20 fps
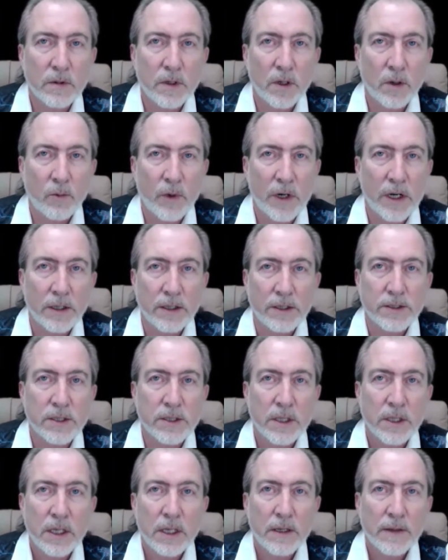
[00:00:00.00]

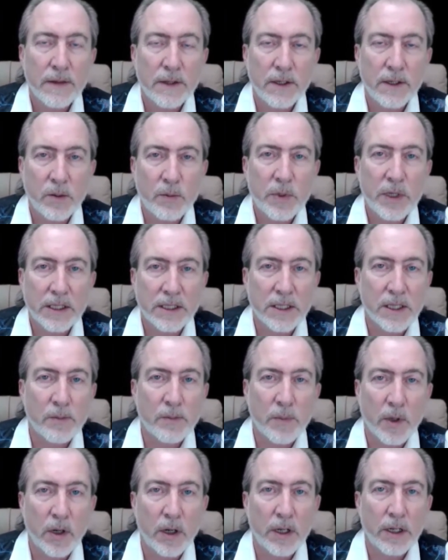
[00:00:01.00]
awareness that you picked
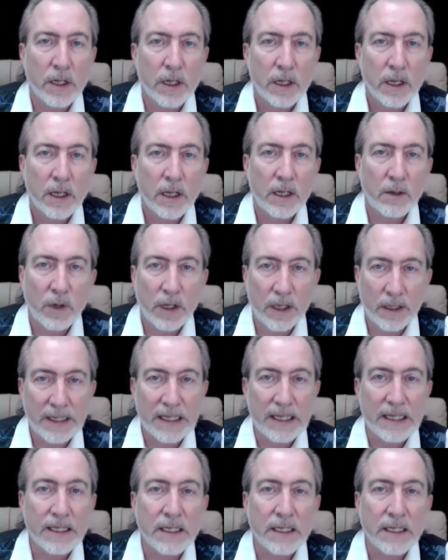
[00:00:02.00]
up on and, and the